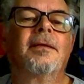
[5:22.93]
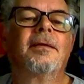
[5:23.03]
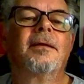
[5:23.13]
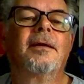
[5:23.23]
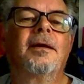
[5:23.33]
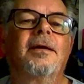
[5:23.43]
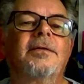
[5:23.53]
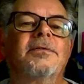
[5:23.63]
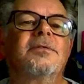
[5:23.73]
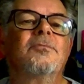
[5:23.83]

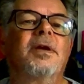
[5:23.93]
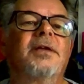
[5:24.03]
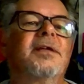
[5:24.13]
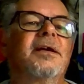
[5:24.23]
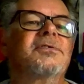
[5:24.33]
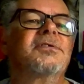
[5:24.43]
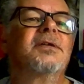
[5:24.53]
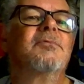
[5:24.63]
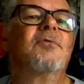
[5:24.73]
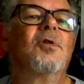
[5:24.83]
And we can now see
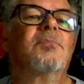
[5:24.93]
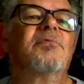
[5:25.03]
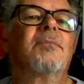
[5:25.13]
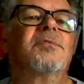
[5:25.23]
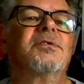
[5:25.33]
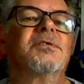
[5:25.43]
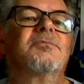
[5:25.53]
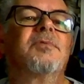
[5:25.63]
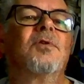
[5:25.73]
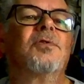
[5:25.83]
we've got the parameters.
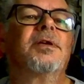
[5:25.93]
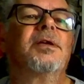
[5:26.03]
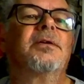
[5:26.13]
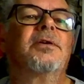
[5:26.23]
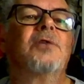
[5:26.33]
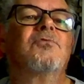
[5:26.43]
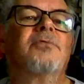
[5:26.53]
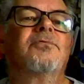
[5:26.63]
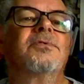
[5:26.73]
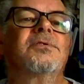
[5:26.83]
We've got the code
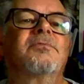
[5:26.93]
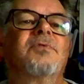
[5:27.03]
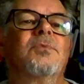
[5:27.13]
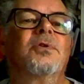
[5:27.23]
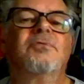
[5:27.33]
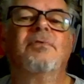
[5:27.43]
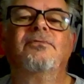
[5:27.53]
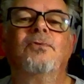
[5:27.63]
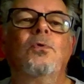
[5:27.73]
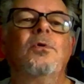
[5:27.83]
reference for Mercury
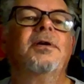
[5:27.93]
4.